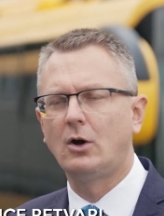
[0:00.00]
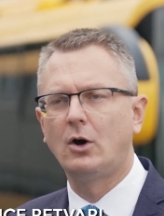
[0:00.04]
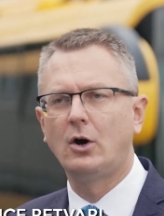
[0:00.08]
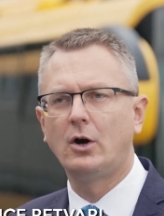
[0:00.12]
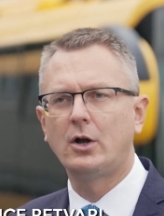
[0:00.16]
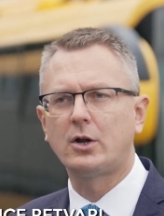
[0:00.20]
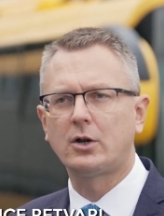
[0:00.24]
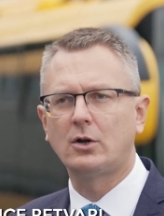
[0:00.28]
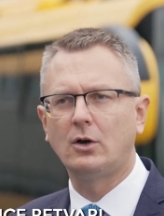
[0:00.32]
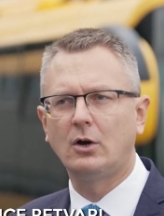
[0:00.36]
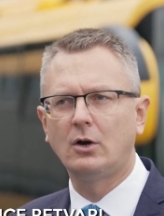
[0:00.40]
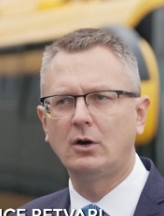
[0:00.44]

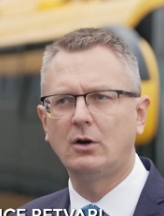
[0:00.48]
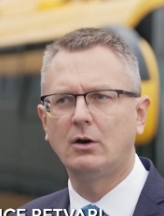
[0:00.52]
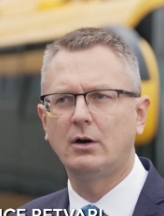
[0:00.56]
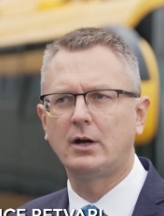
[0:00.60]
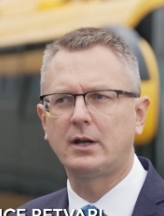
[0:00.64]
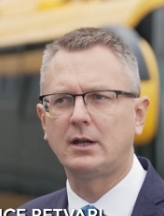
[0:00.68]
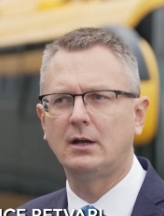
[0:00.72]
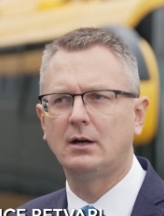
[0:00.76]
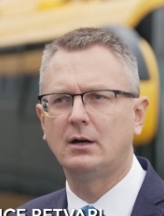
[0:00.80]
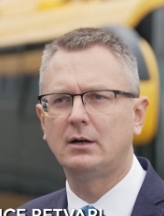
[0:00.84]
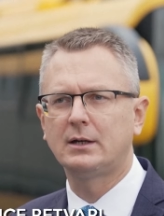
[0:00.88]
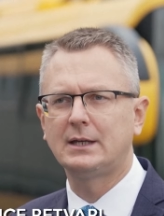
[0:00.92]
Union,
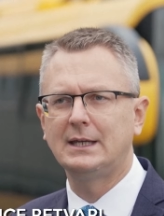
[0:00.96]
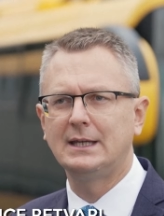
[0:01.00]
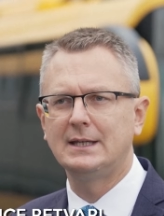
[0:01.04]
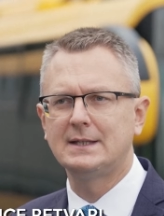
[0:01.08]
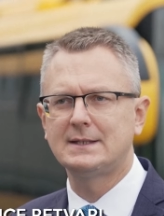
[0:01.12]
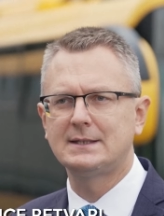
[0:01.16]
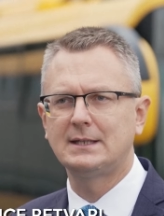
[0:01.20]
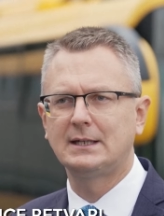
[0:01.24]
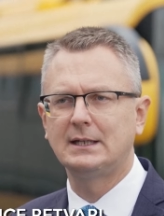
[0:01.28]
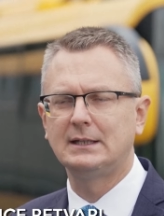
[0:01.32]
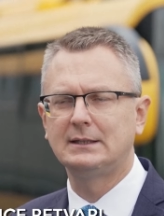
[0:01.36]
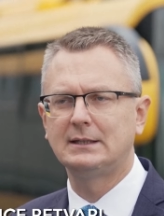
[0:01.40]
Brussels,
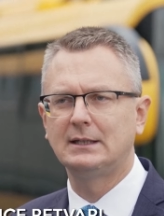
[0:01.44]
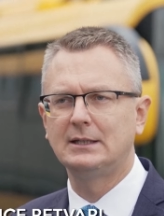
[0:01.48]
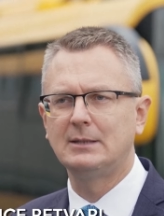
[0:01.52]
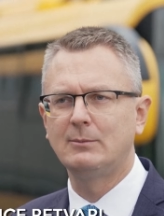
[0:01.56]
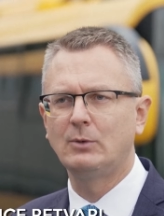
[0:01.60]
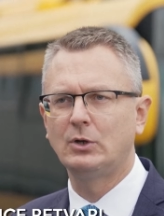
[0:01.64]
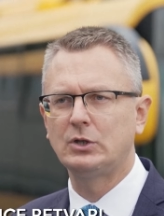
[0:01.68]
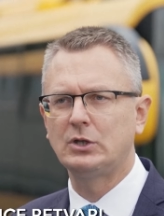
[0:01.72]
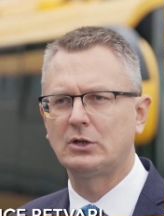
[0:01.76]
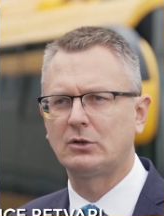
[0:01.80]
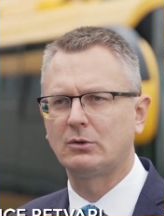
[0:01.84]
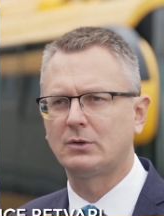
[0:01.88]
wants to force
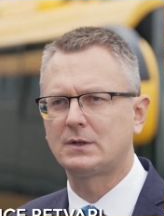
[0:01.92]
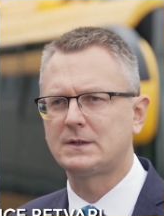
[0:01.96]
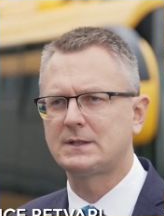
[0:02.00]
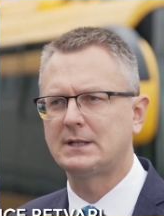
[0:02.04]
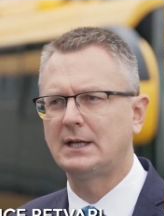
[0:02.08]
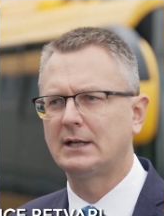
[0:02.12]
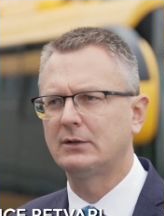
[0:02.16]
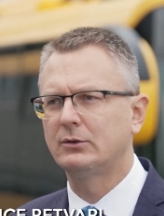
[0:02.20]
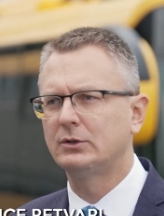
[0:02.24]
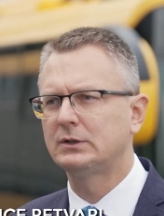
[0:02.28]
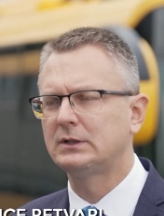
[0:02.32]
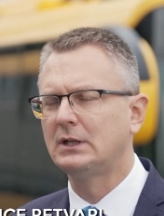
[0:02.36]
Hungary to
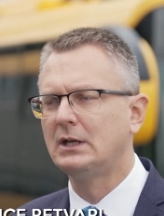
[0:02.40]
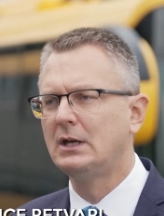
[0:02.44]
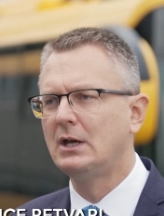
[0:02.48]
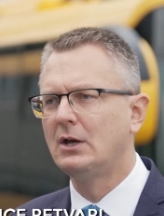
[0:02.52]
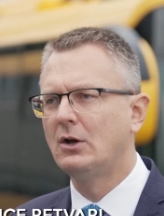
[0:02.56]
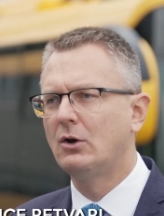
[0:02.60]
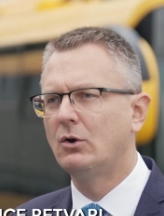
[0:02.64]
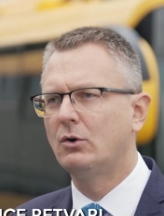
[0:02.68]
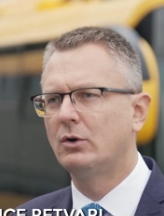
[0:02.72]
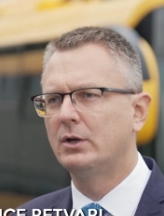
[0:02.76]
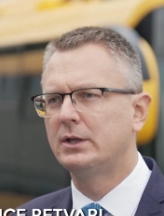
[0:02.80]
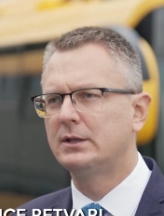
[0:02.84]
let in the
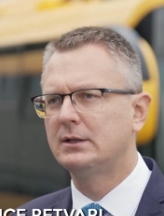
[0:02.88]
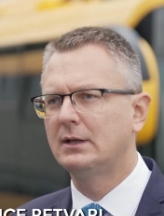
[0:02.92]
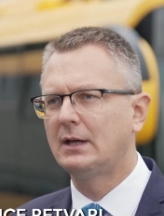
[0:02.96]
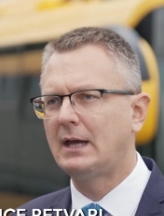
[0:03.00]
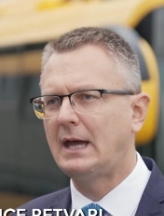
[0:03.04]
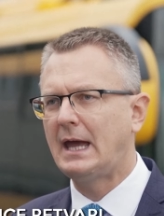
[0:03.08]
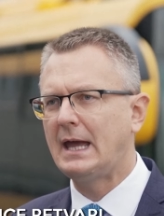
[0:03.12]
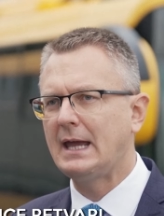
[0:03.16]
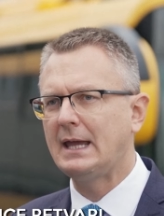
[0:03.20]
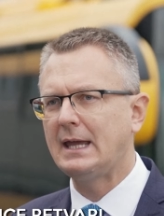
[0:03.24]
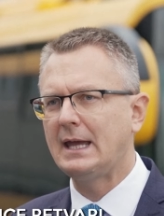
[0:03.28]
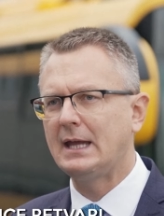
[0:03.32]
illegal
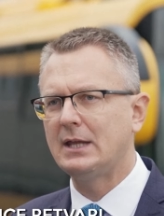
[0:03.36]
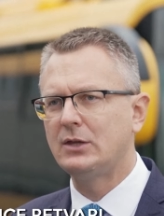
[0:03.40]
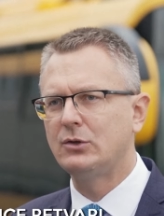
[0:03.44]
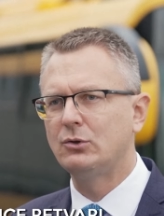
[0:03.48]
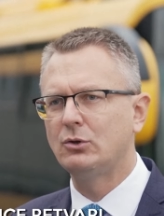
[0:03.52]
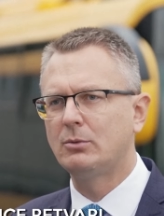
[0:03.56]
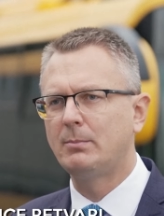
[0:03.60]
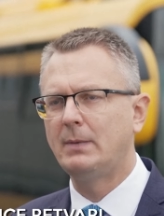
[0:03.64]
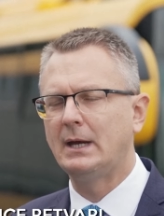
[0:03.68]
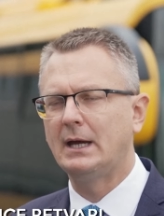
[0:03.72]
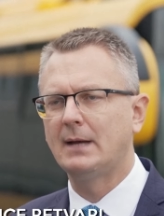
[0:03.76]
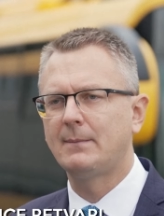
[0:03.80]
migrants,
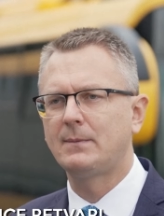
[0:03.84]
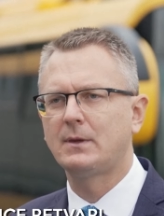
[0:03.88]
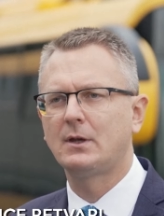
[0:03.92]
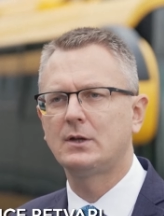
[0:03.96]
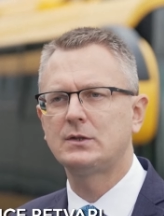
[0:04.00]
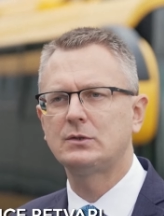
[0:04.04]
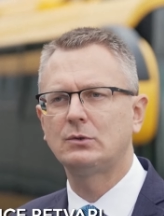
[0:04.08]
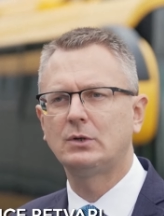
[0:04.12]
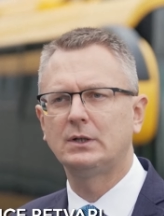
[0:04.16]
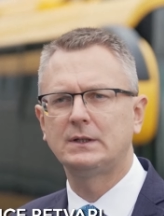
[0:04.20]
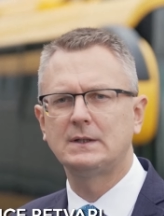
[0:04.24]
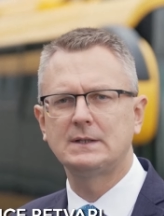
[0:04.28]
those
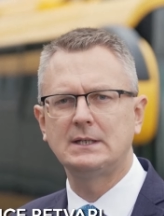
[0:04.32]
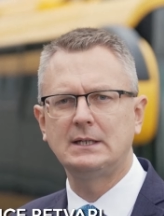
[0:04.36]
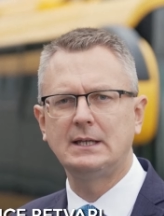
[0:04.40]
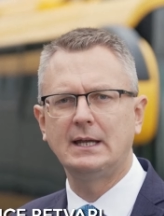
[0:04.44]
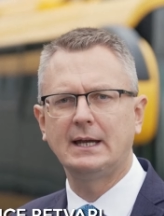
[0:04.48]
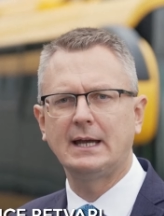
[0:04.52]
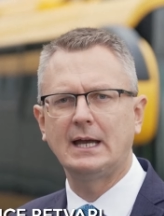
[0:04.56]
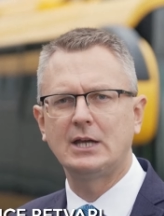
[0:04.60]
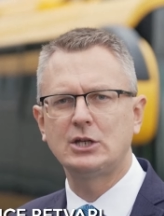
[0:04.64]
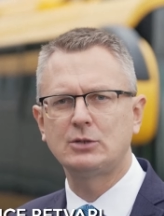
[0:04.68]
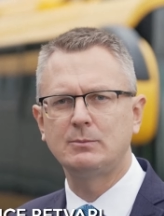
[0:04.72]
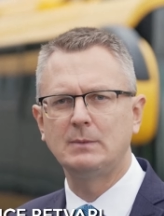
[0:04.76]
we have
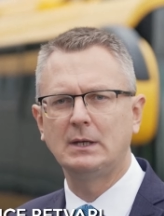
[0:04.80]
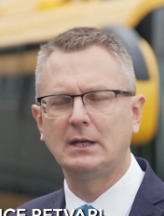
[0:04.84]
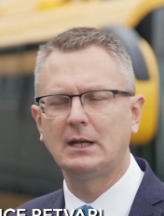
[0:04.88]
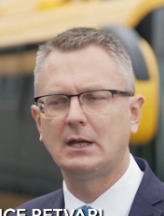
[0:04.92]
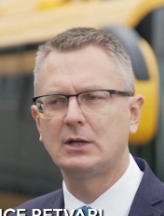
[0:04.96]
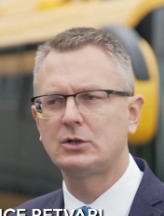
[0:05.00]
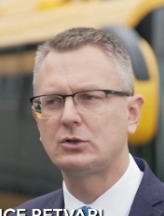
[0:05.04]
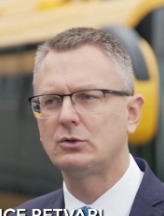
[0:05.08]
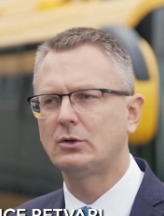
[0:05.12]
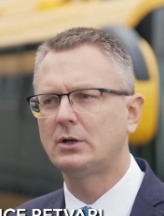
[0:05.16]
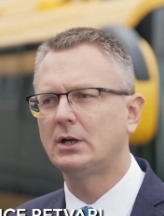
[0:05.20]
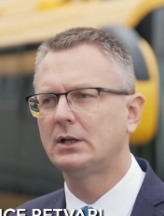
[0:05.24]
stopped so far a
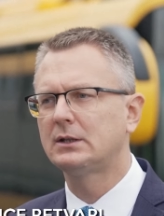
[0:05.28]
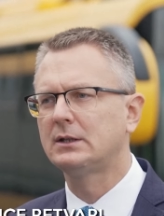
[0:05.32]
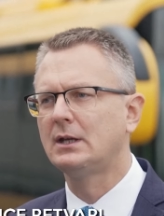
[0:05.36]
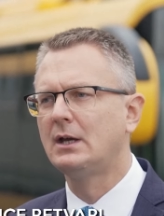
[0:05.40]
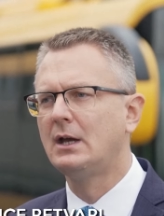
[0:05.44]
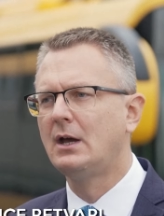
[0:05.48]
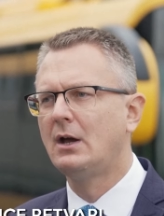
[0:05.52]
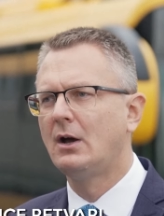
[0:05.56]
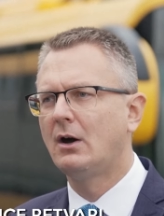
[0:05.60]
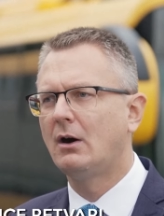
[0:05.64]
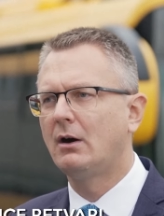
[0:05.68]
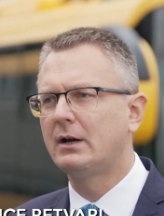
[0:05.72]
million
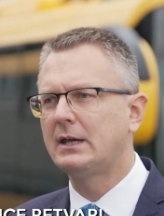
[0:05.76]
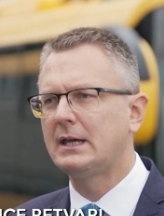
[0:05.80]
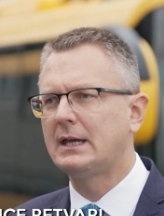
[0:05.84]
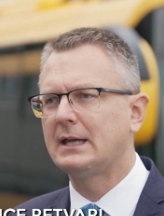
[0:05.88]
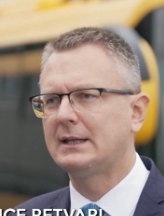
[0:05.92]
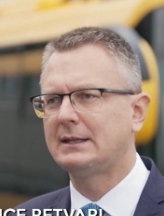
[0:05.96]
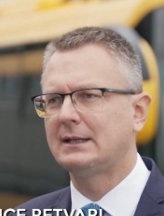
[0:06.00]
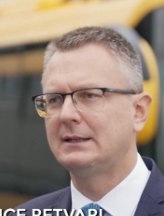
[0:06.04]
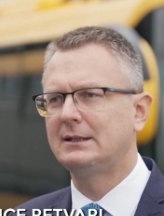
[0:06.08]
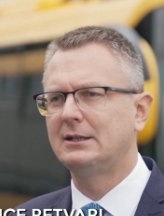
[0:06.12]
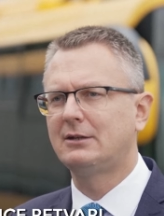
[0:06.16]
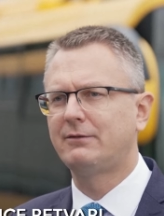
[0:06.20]
times at
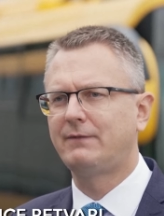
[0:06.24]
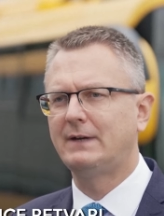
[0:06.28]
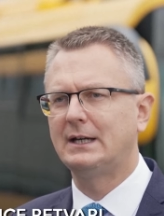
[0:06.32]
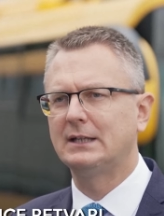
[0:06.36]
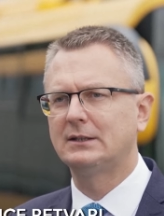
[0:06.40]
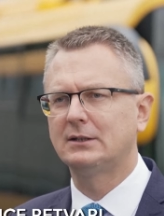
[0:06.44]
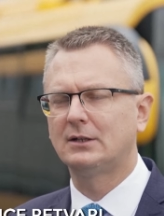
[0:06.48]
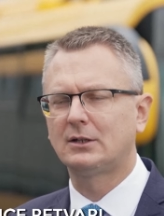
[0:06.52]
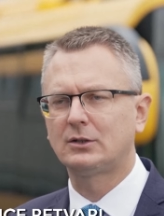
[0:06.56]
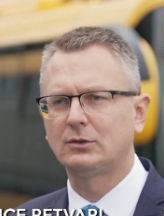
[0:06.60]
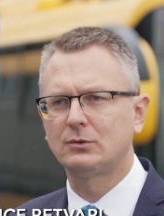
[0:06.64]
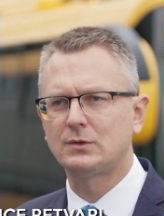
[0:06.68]
Hungary's southern
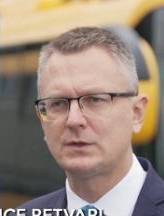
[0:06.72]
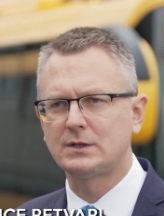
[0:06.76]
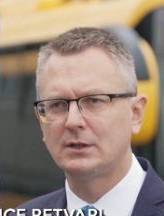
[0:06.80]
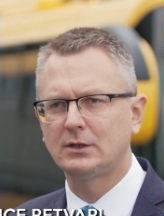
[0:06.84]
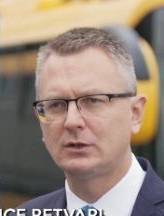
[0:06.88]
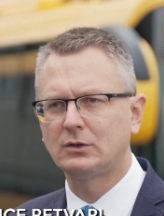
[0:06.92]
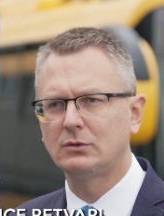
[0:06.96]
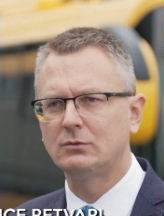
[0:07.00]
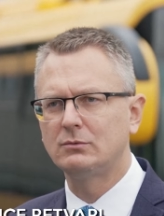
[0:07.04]
border,